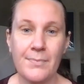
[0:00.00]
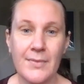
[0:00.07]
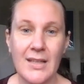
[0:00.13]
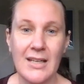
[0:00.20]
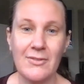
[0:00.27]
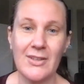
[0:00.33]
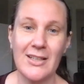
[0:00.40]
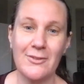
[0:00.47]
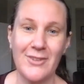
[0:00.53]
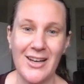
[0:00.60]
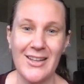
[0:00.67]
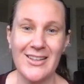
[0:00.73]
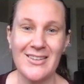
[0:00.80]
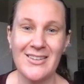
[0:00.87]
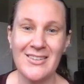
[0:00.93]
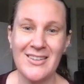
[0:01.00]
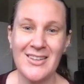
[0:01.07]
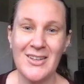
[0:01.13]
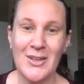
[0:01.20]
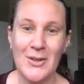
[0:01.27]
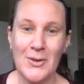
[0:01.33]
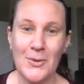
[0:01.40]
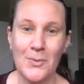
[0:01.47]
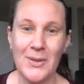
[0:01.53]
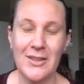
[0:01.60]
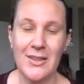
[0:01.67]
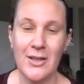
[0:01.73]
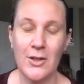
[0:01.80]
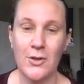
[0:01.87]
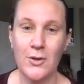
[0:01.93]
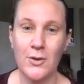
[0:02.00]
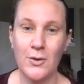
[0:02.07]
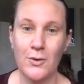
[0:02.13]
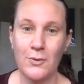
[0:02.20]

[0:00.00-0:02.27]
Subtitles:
Heavenly Father, we thank you